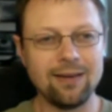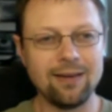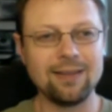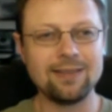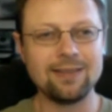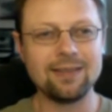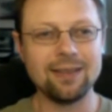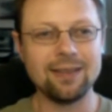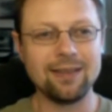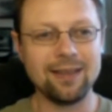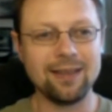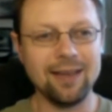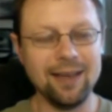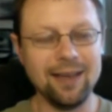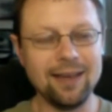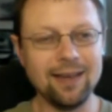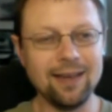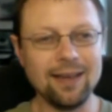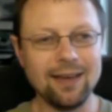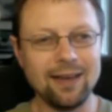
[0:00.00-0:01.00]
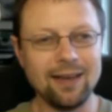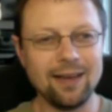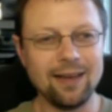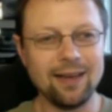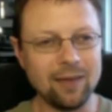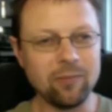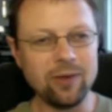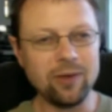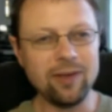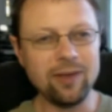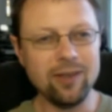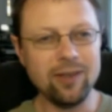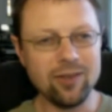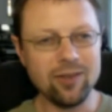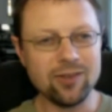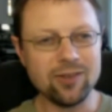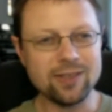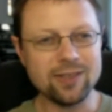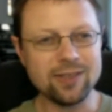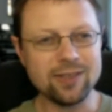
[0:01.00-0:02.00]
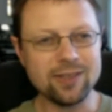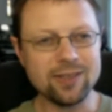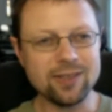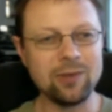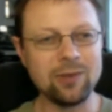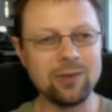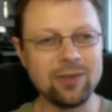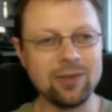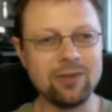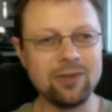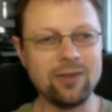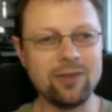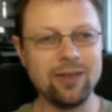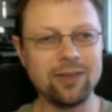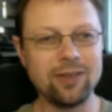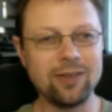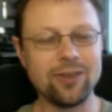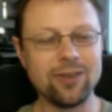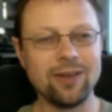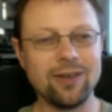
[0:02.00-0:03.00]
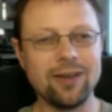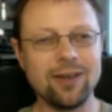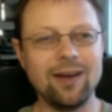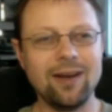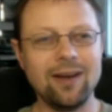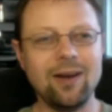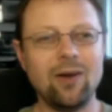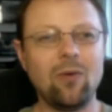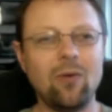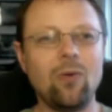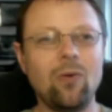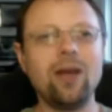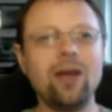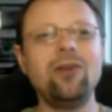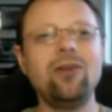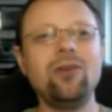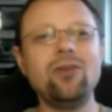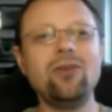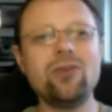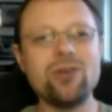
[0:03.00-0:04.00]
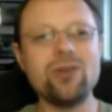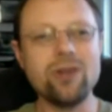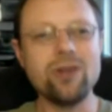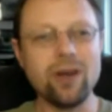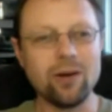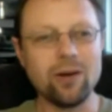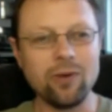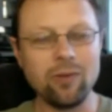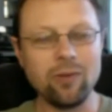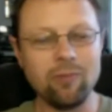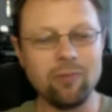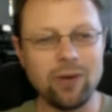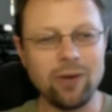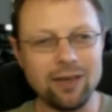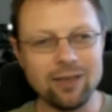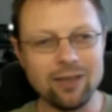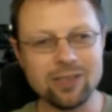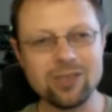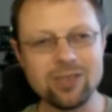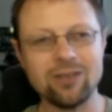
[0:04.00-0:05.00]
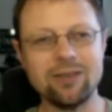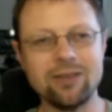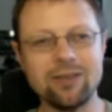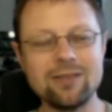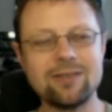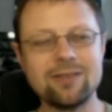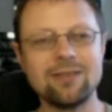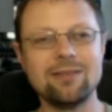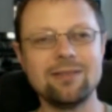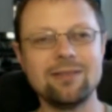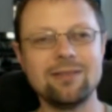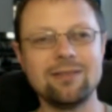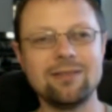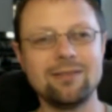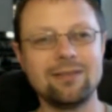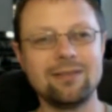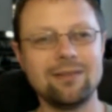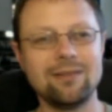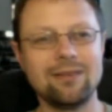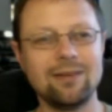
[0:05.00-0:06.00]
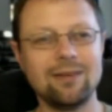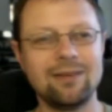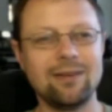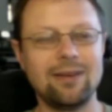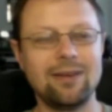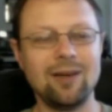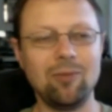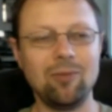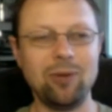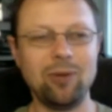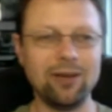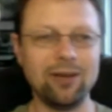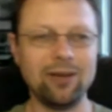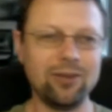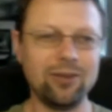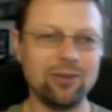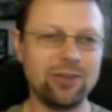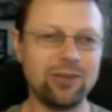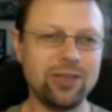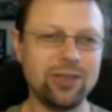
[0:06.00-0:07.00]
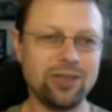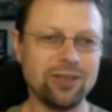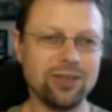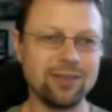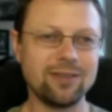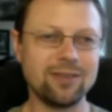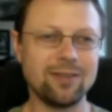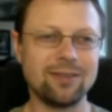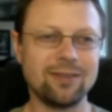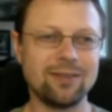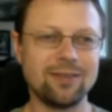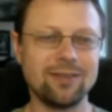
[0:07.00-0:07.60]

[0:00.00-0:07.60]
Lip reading: and saying, hey, I'm really interested in what you teach. Why don't you share with my listeners about your teachings?